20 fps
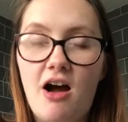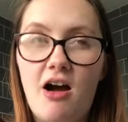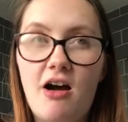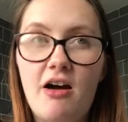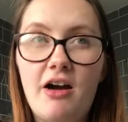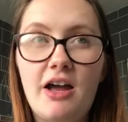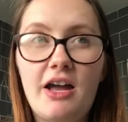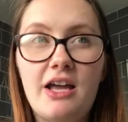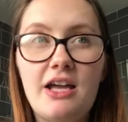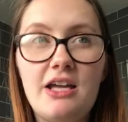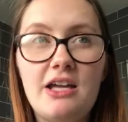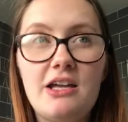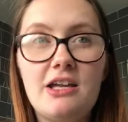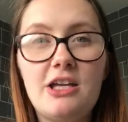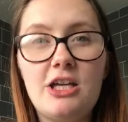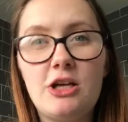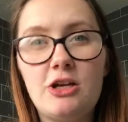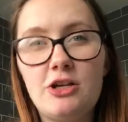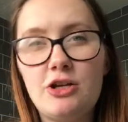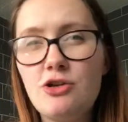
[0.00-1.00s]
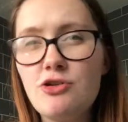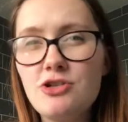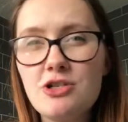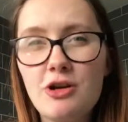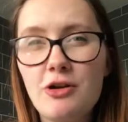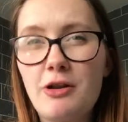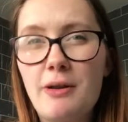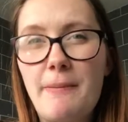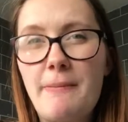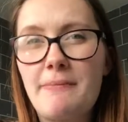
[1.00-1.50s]
I use it
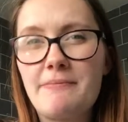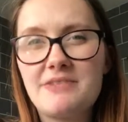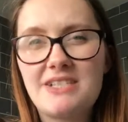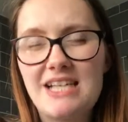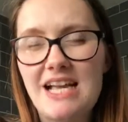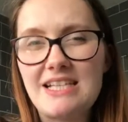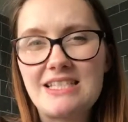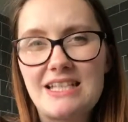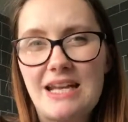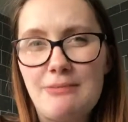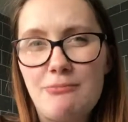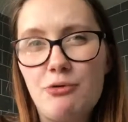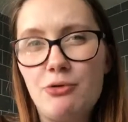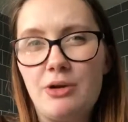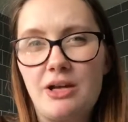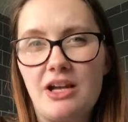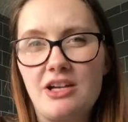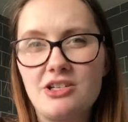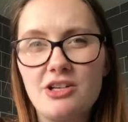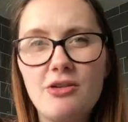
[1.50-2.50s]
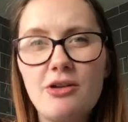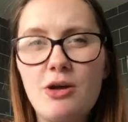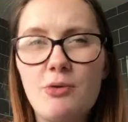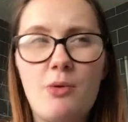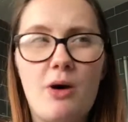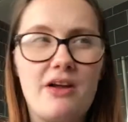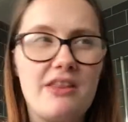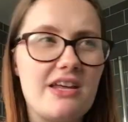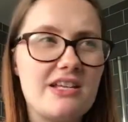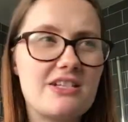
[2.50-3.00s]
on a Saturday morning. I don't know
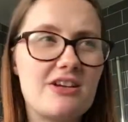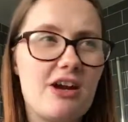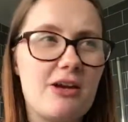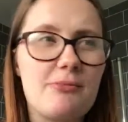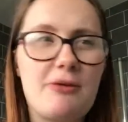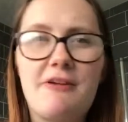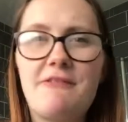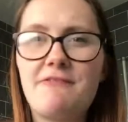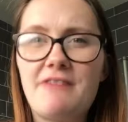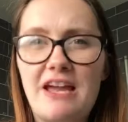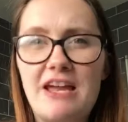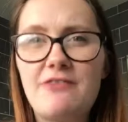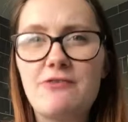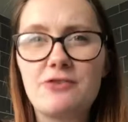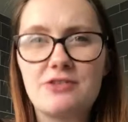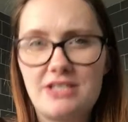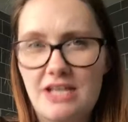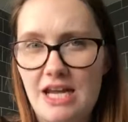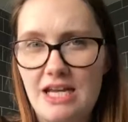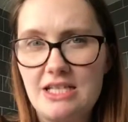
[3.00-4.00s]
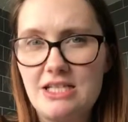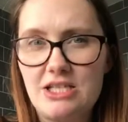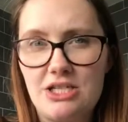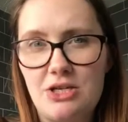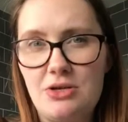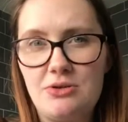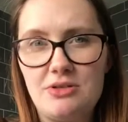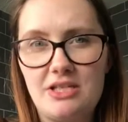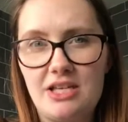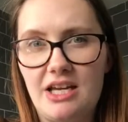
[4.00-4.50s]
why, that's kind of my favourite day to
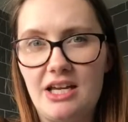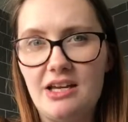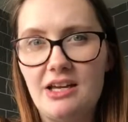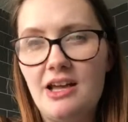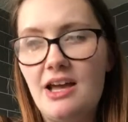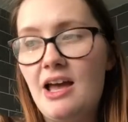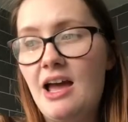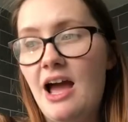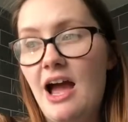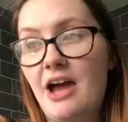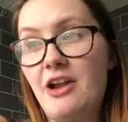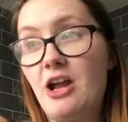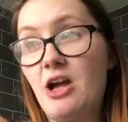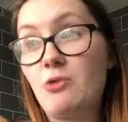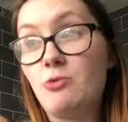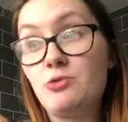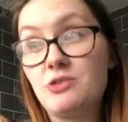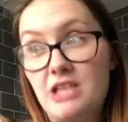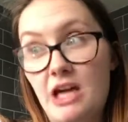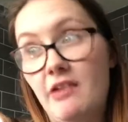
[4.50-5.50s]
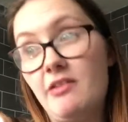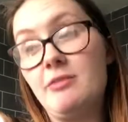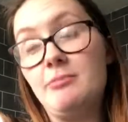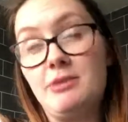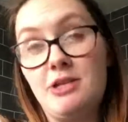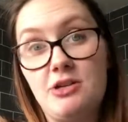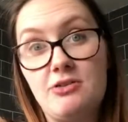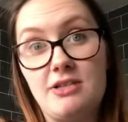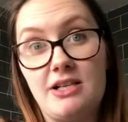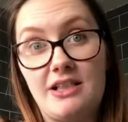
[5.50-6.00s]
use it, and I will
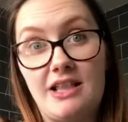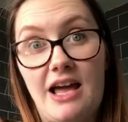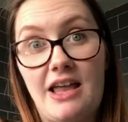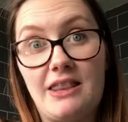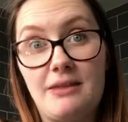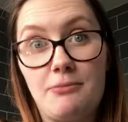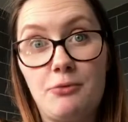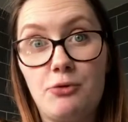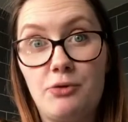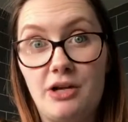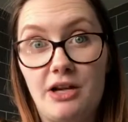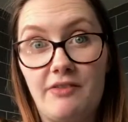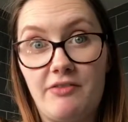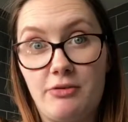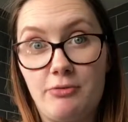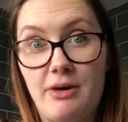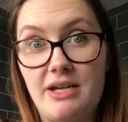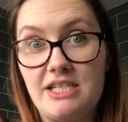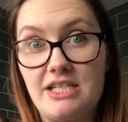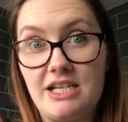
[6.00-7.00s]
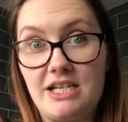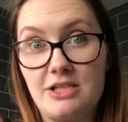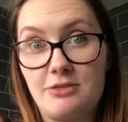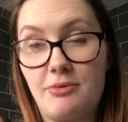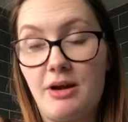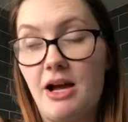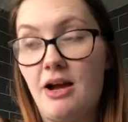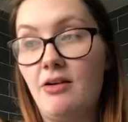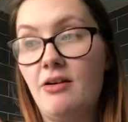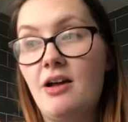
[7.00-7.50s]
definitely be using that the morning of the wedding as
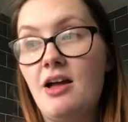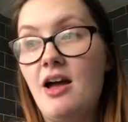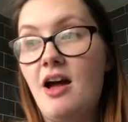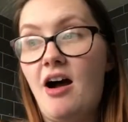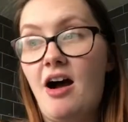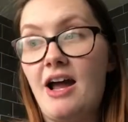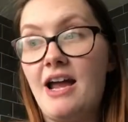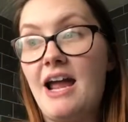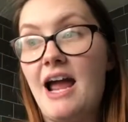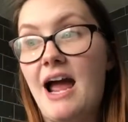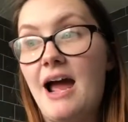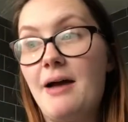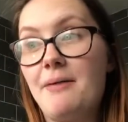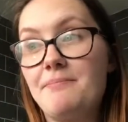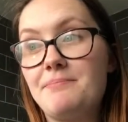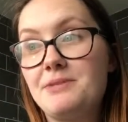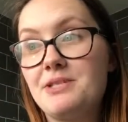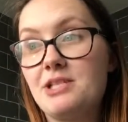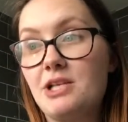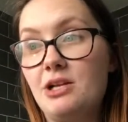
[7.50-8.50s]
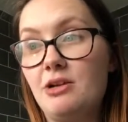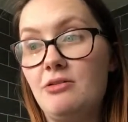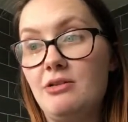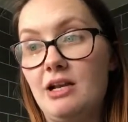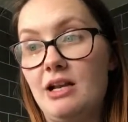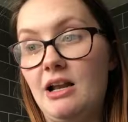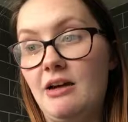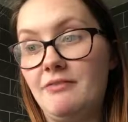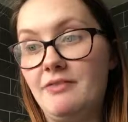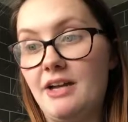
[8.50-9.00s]
well. I
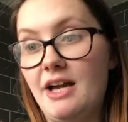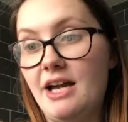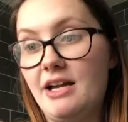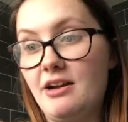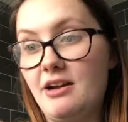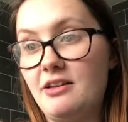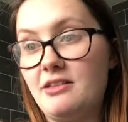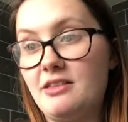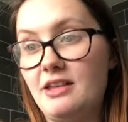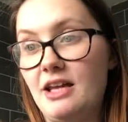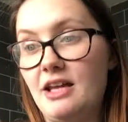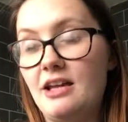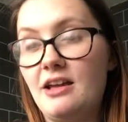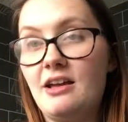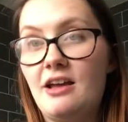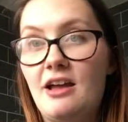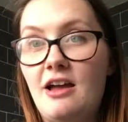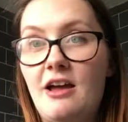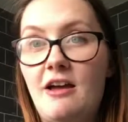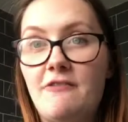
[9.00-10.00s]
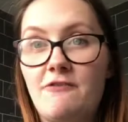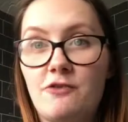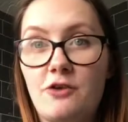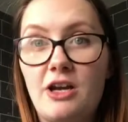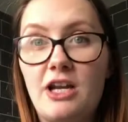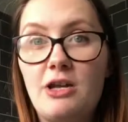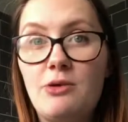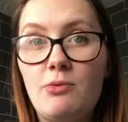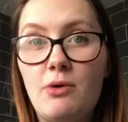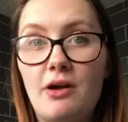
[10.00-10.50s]
absolutely love it, and I think for
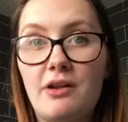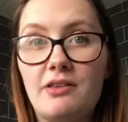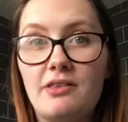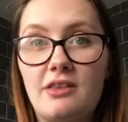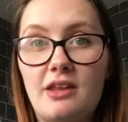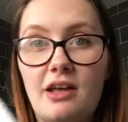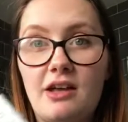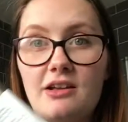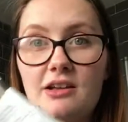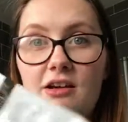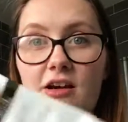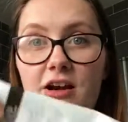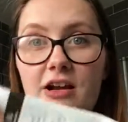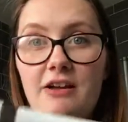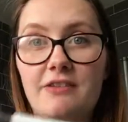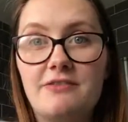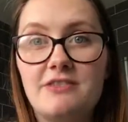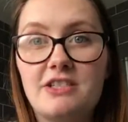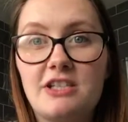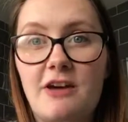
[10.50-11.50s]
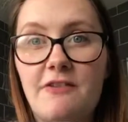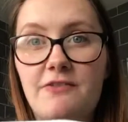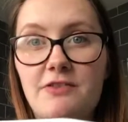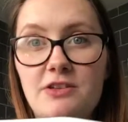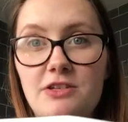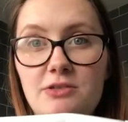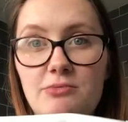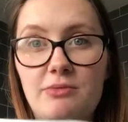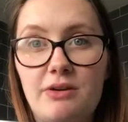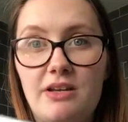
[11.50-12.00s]
anyone that kind of
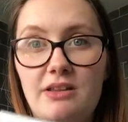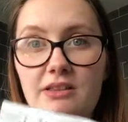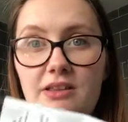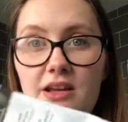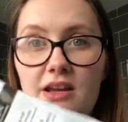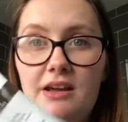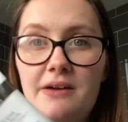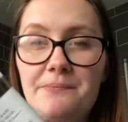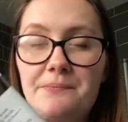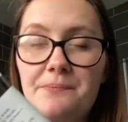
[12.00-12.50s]
suffers with